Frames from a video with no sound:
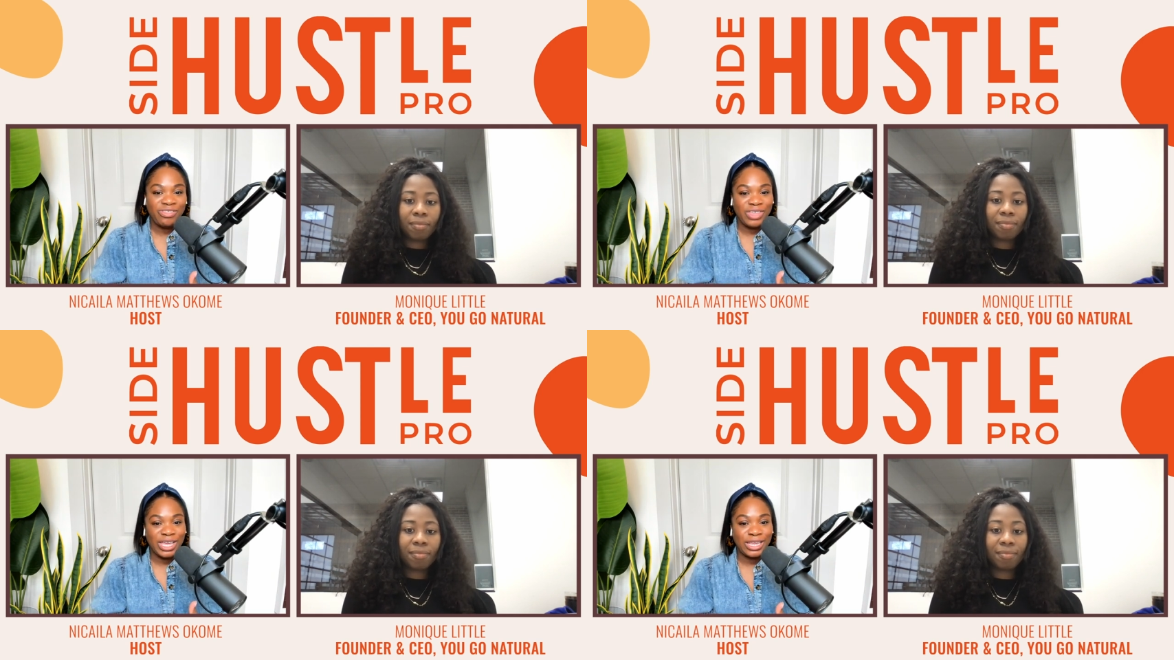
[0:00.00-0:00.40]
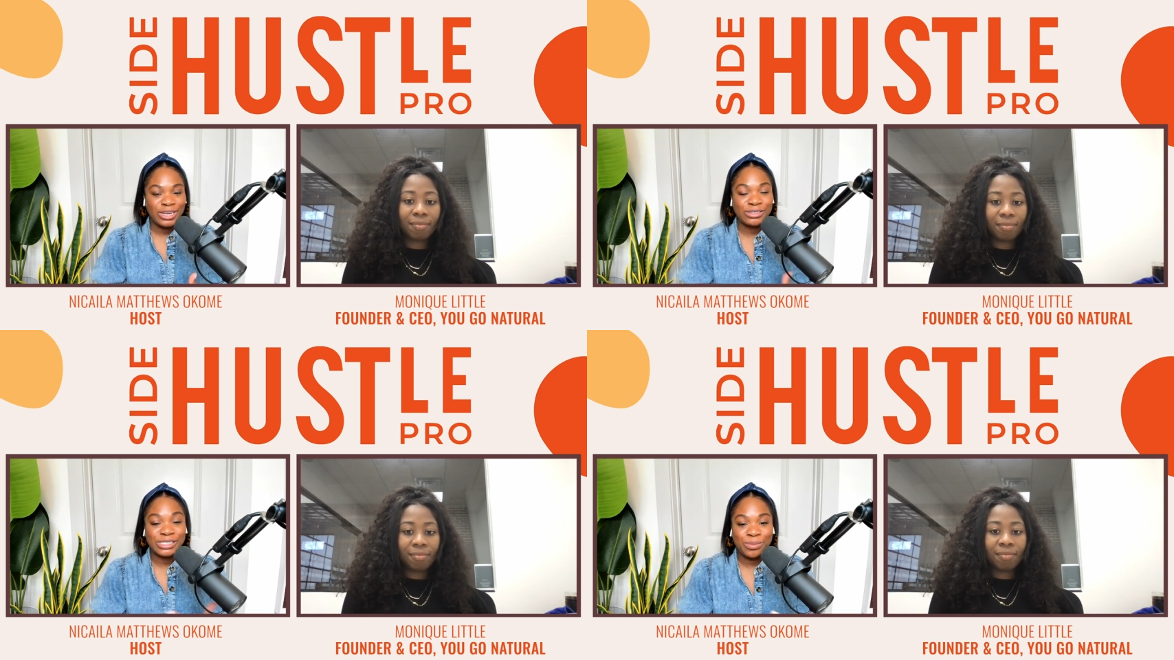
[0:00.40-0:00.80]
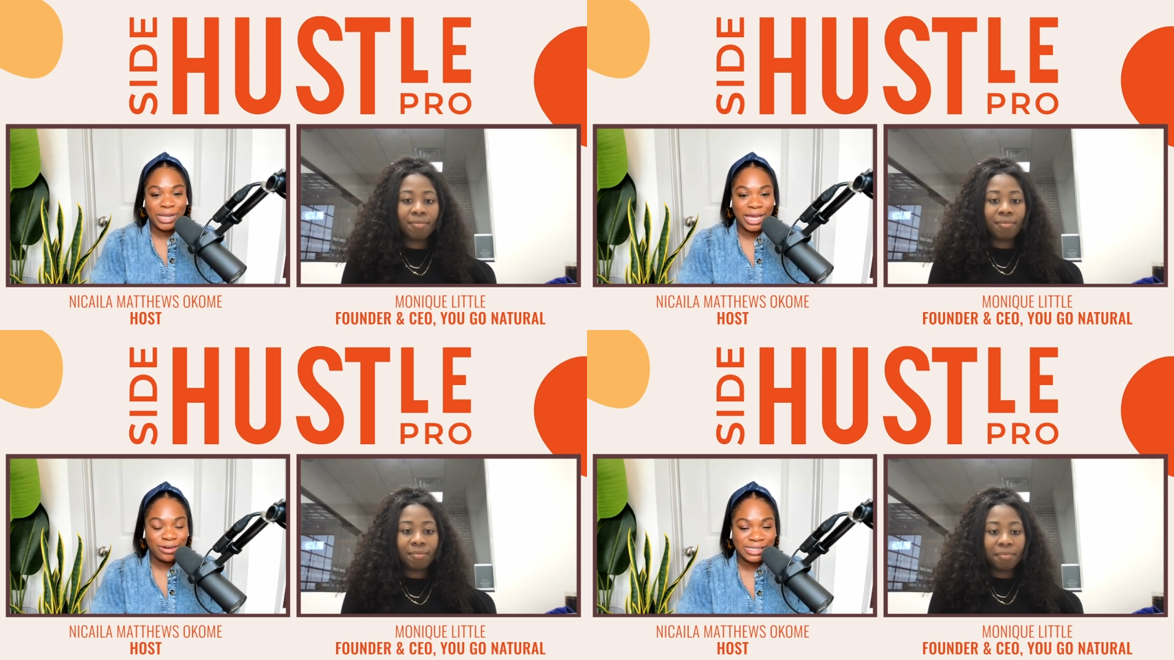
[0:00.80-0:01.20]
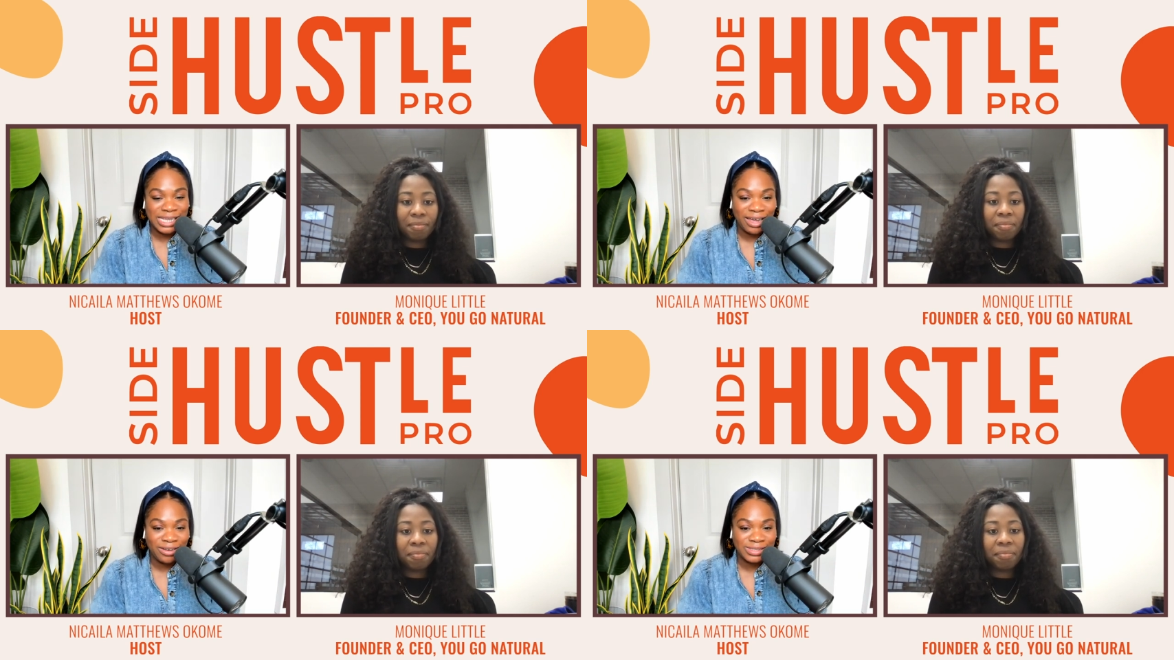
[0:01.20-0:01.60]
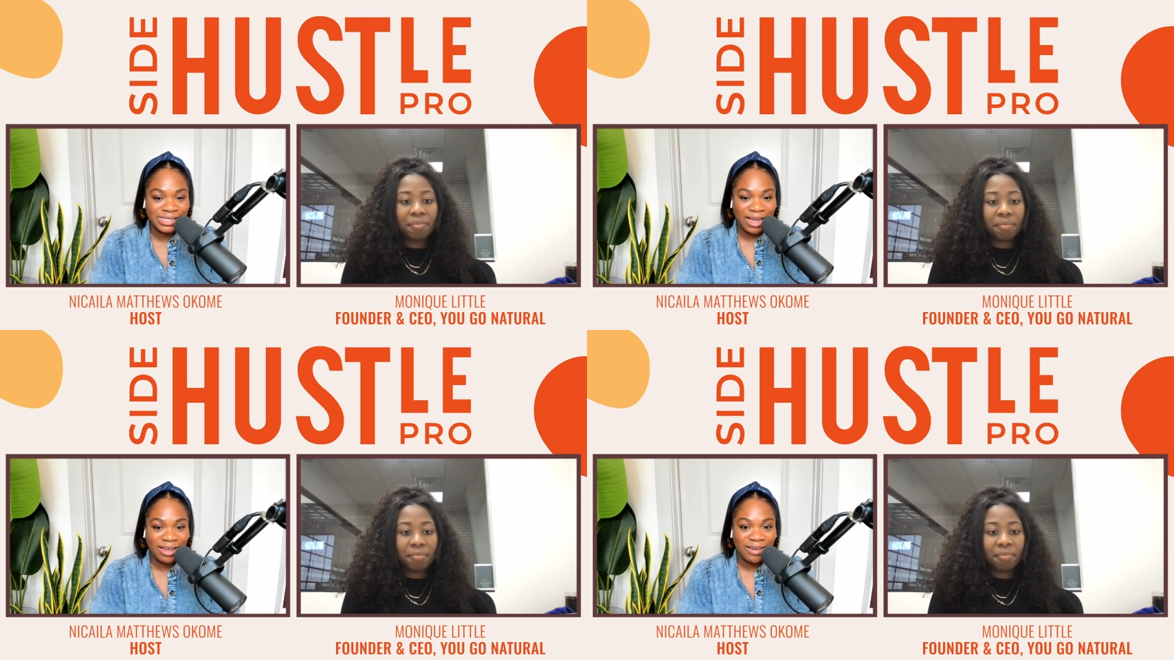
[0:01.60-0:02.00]
Speaker 1: and then your supplier is
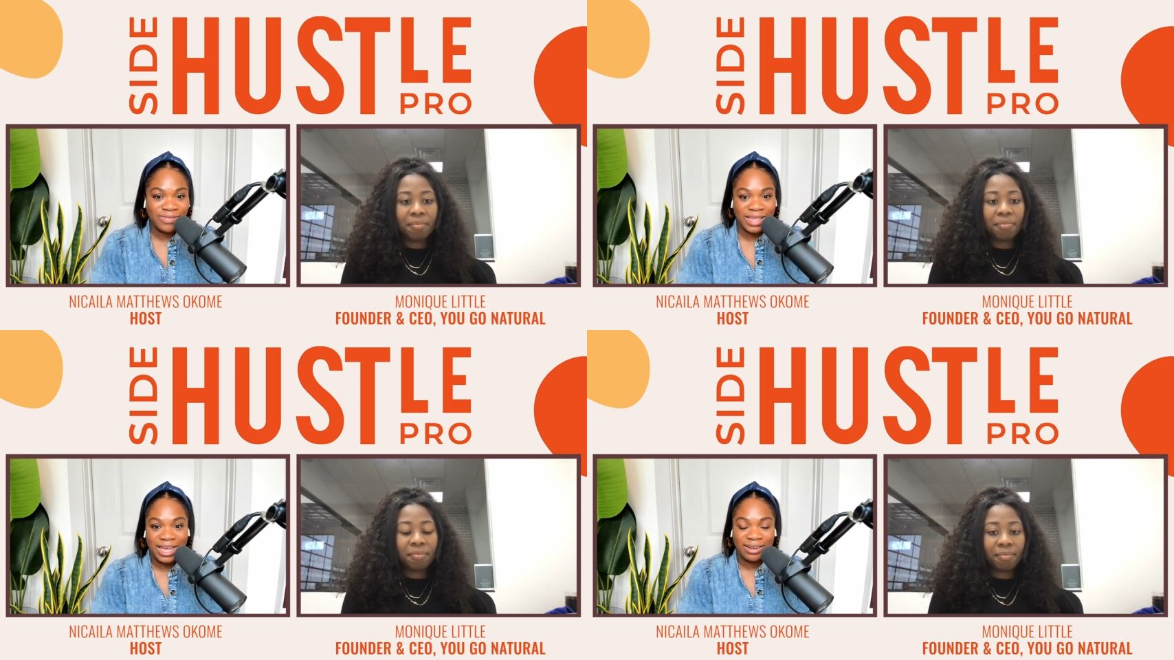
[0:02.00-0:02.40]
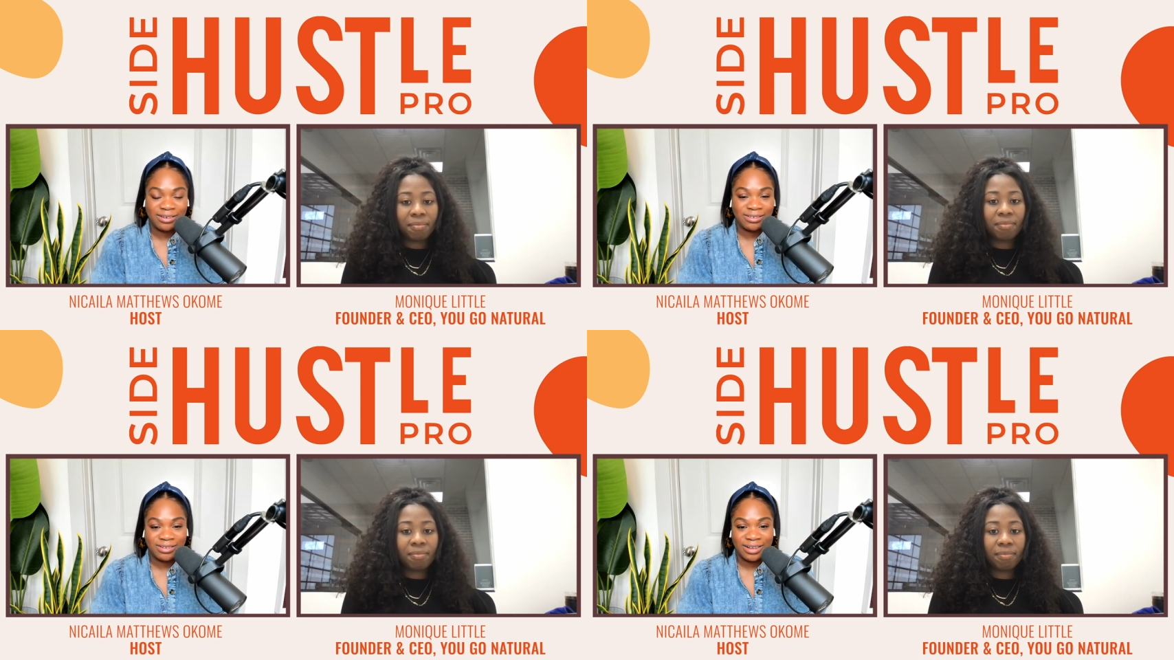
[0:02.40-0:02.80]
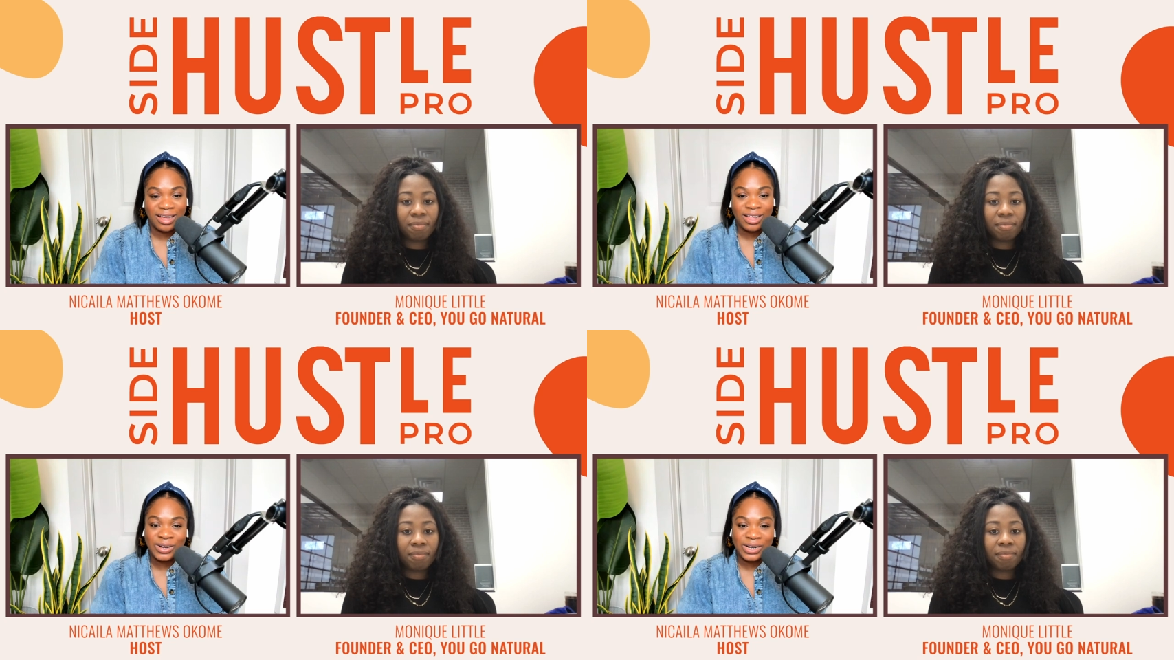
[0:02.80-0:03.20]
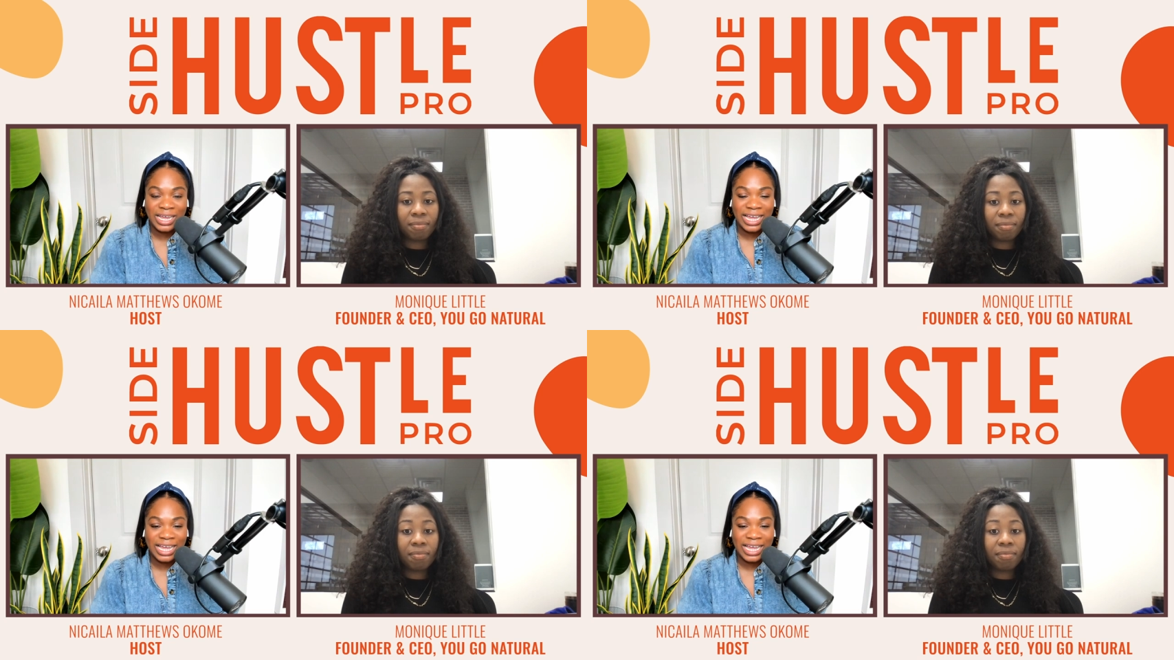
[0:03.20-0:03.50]
out of stock of that color?